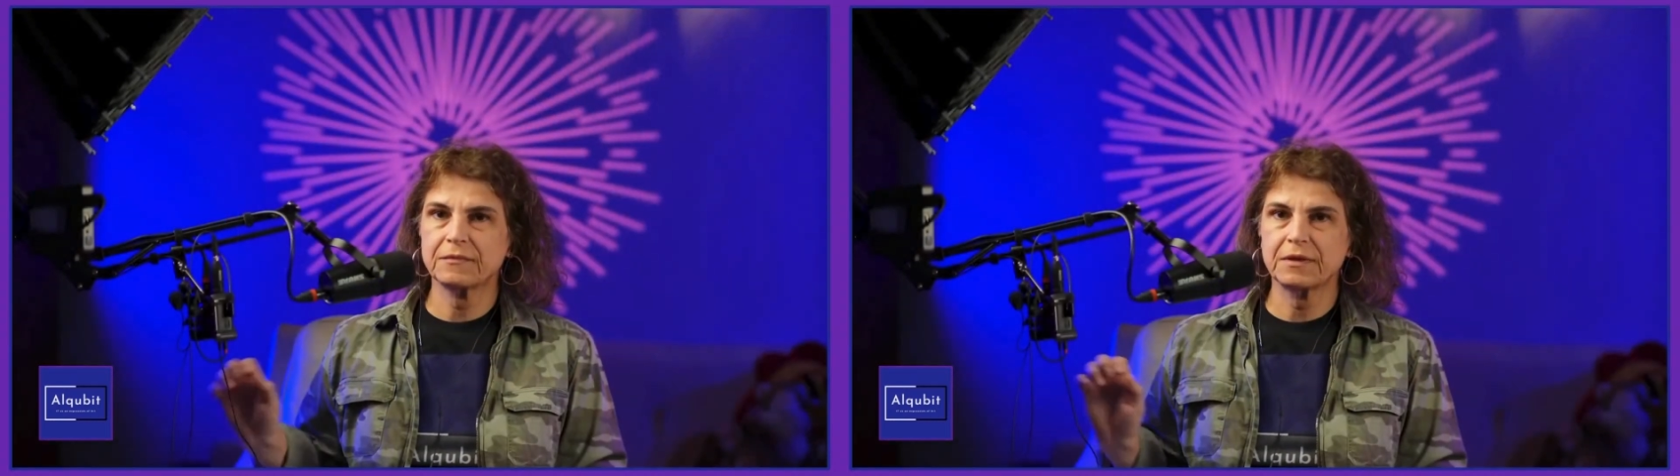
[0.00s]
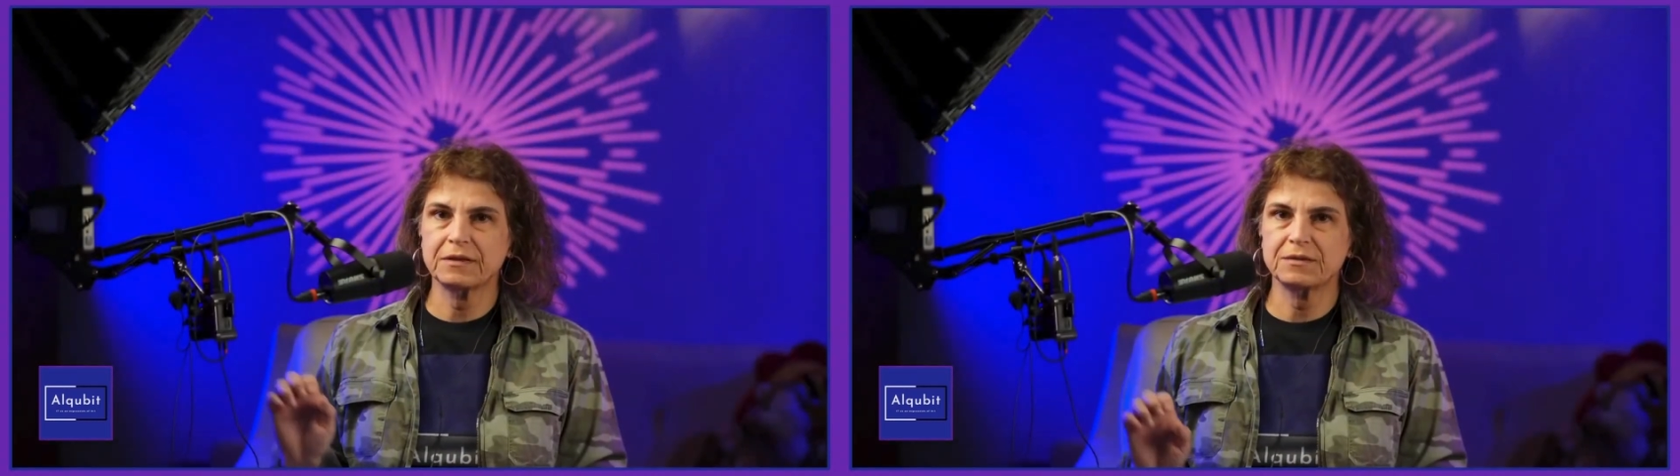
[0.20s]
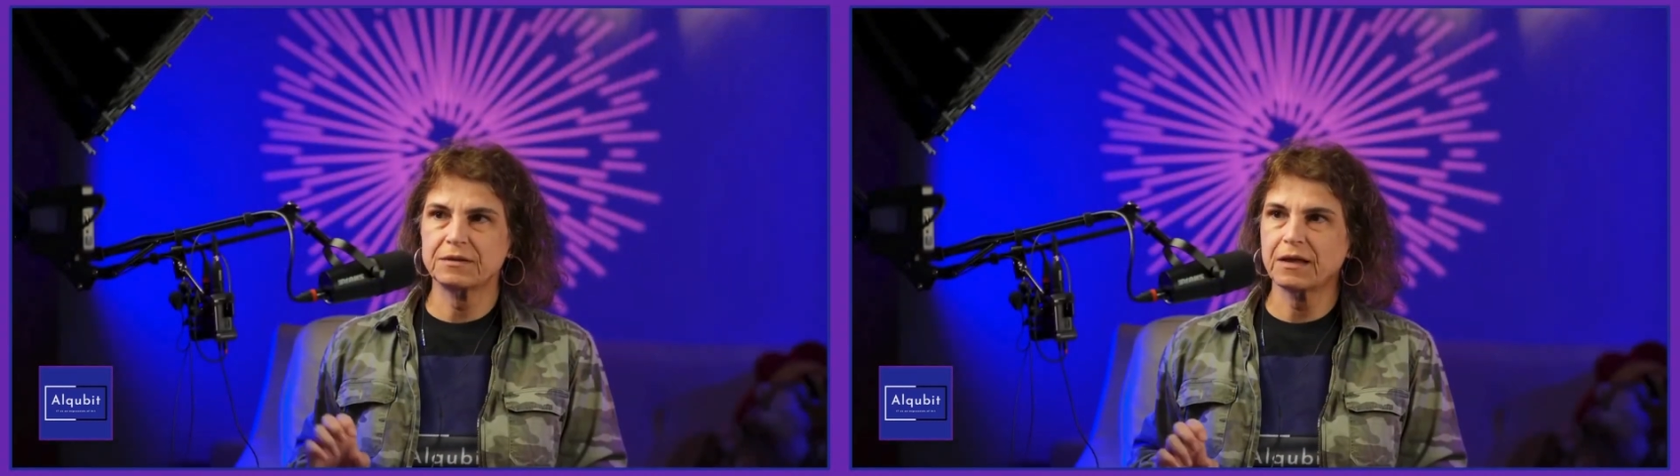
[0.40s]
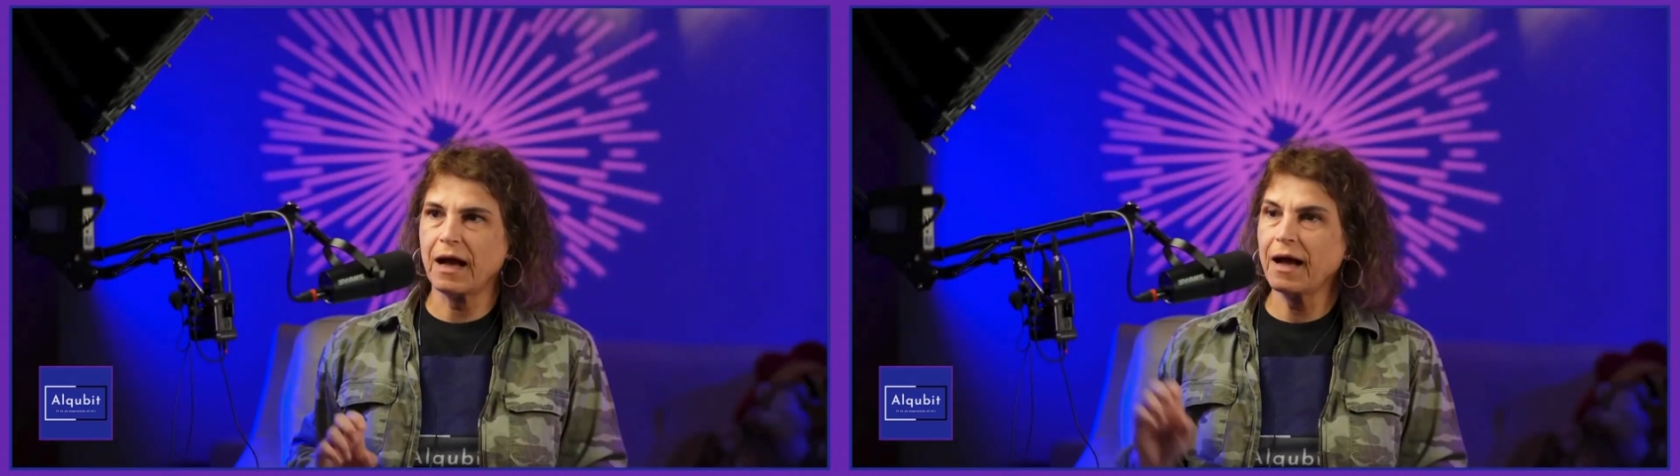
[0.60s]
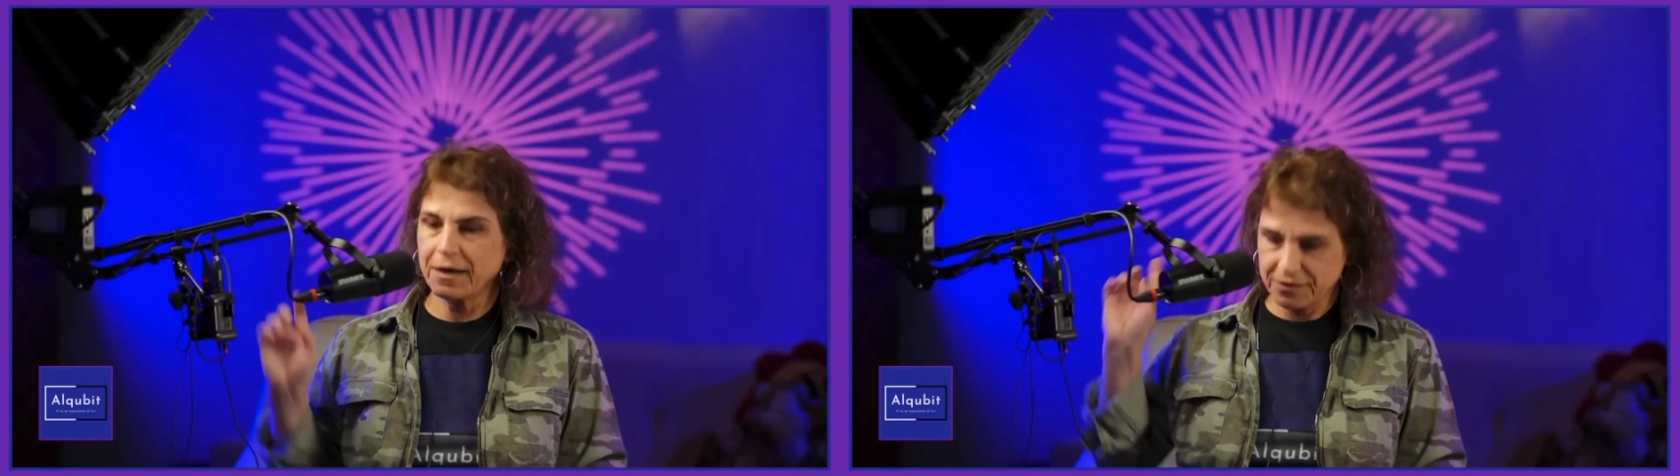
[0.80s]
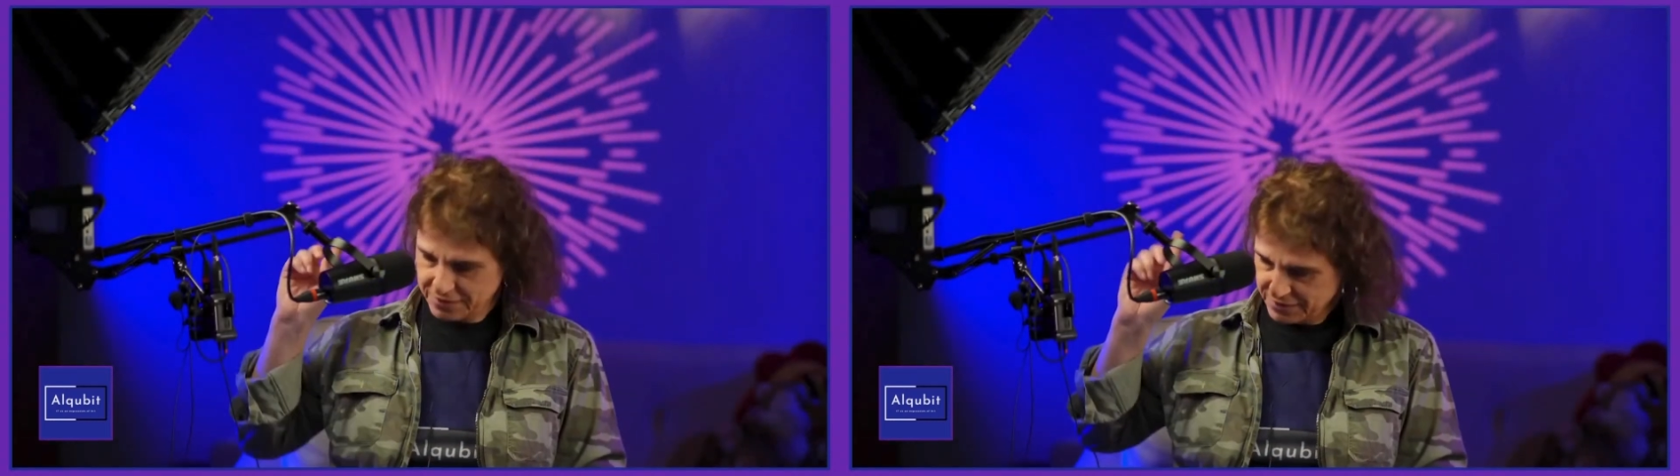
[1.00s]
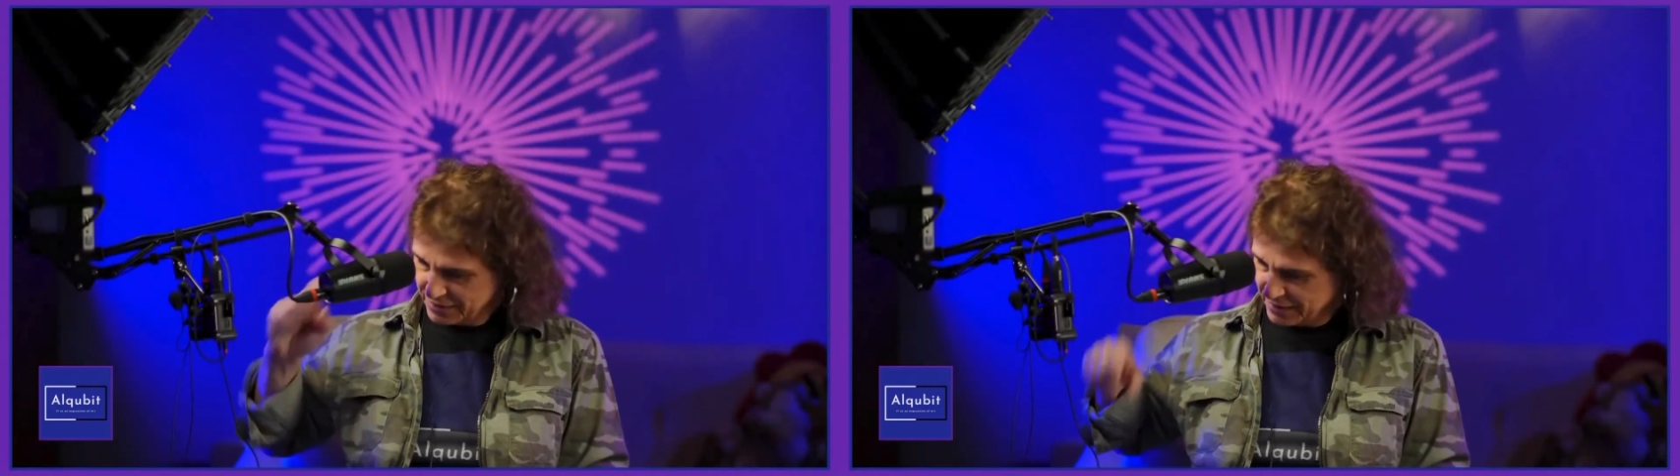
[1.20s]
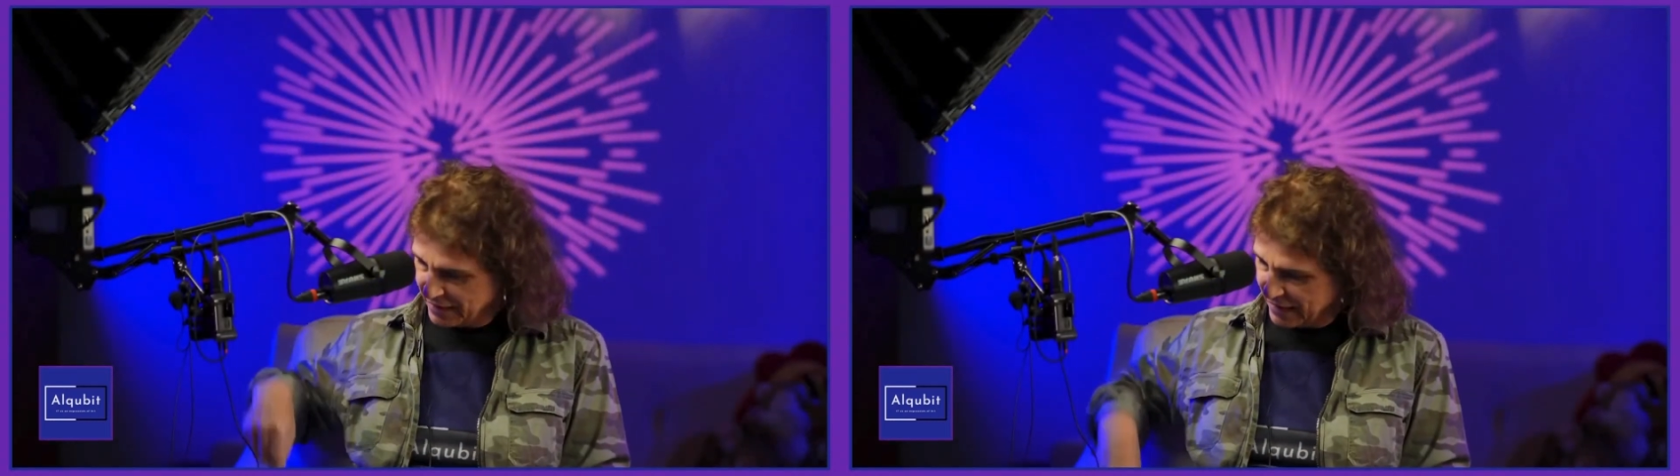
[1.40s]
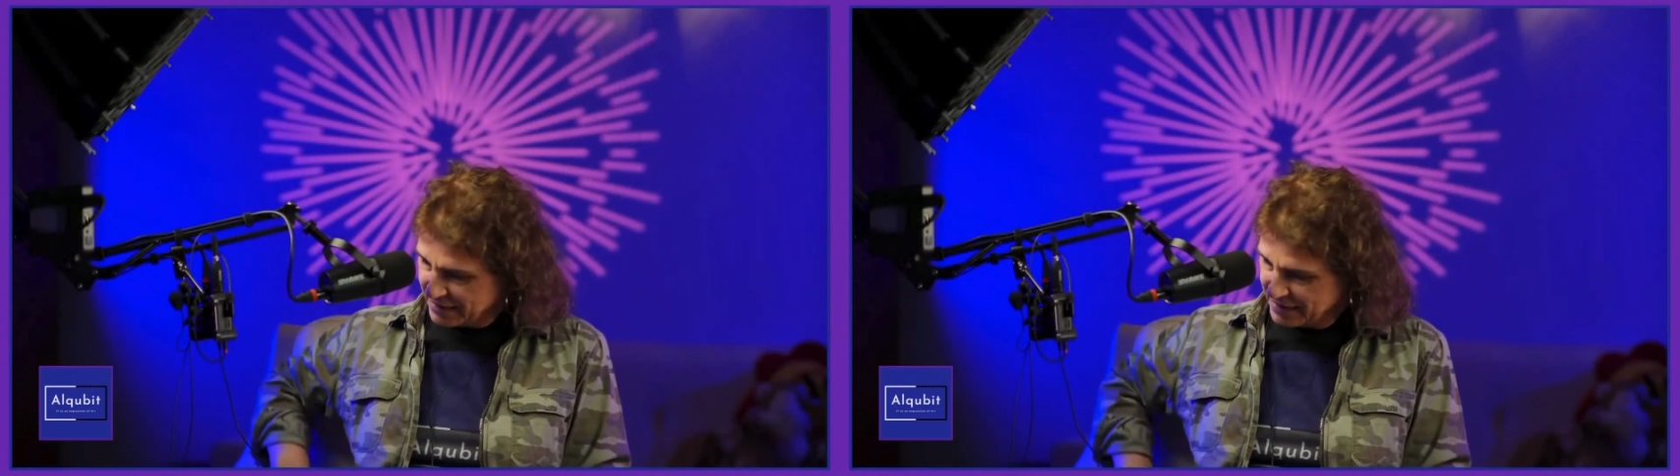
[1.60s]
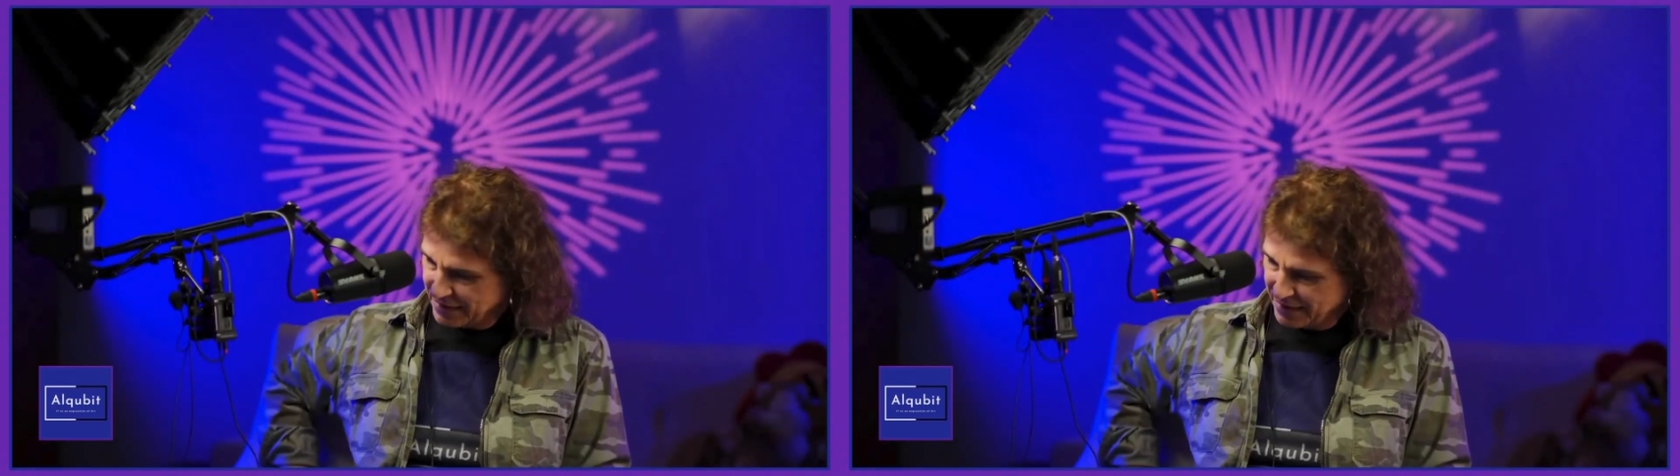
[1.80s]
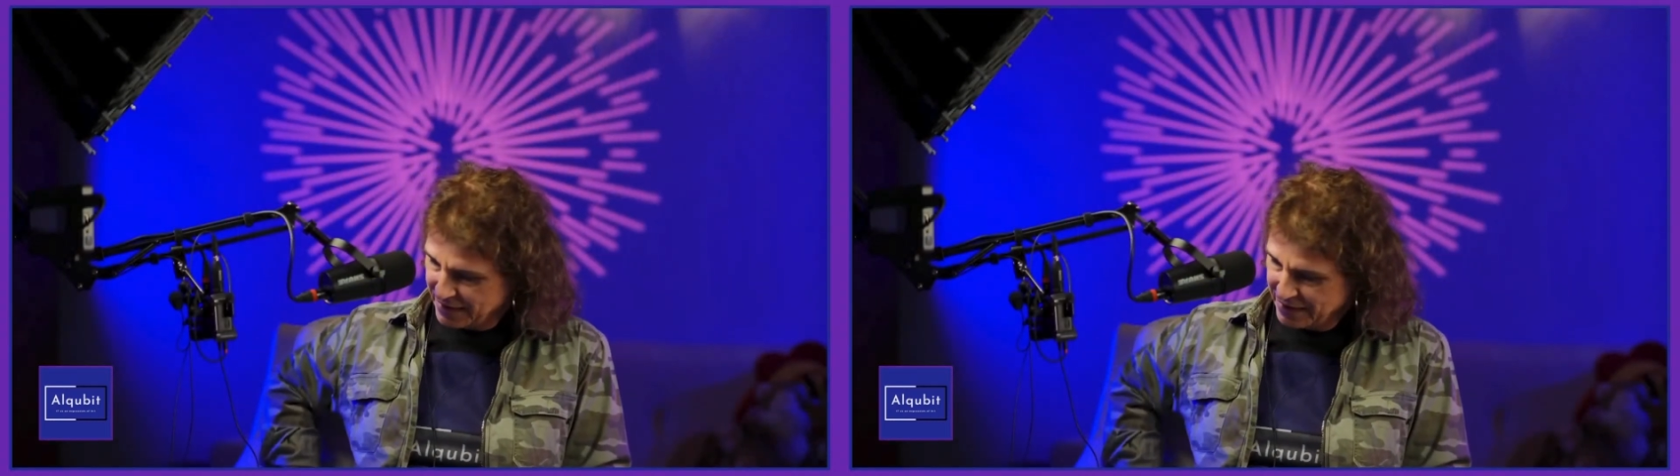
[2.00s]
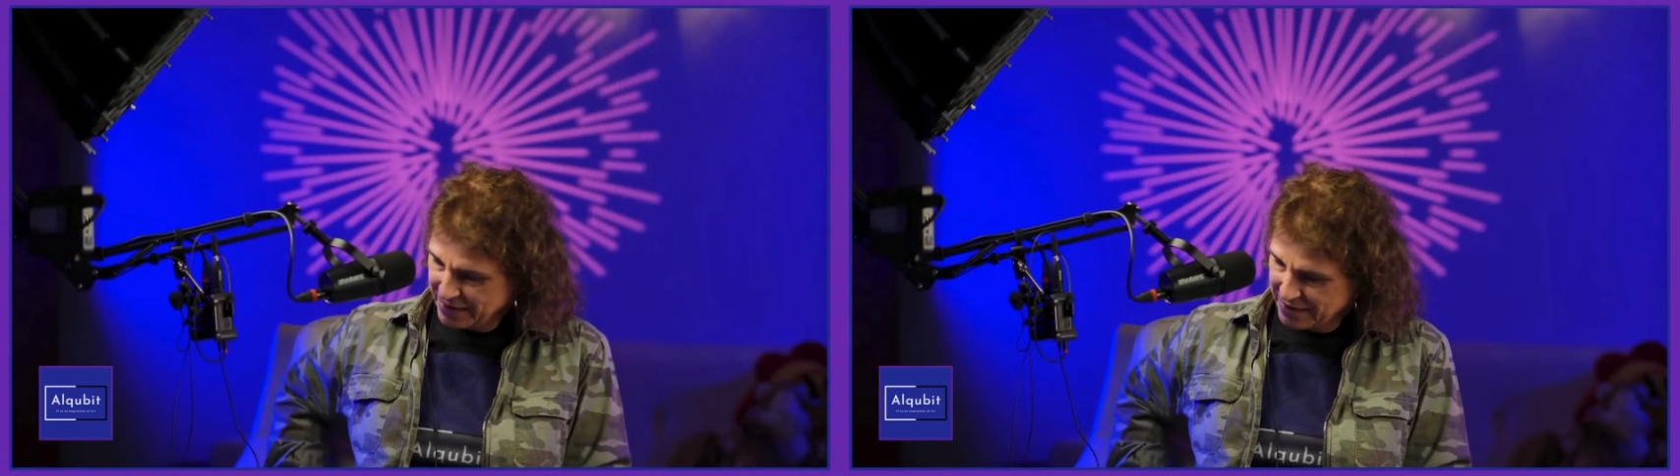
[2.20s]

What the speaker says: It's the last thing.